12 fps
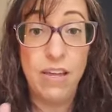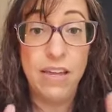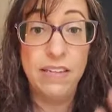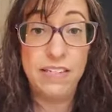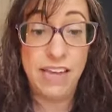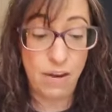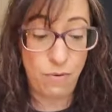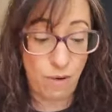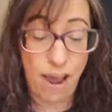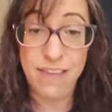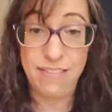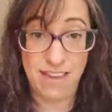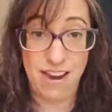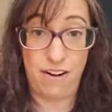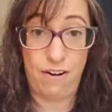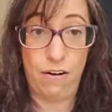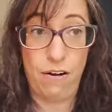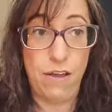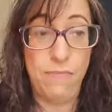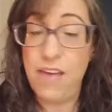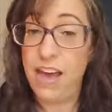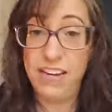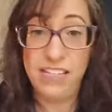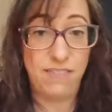Stay right there.
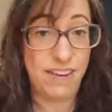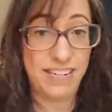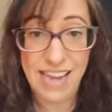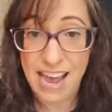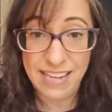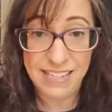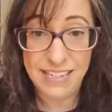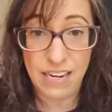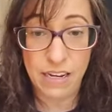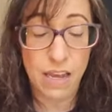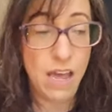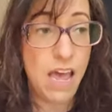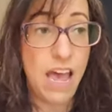That is fantastic.